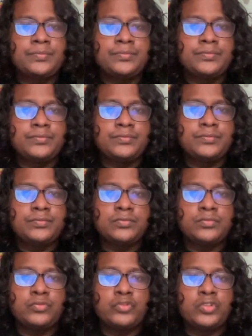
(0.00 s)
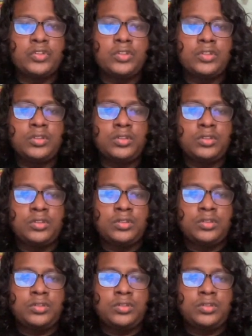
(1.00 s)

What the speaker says: [no speech]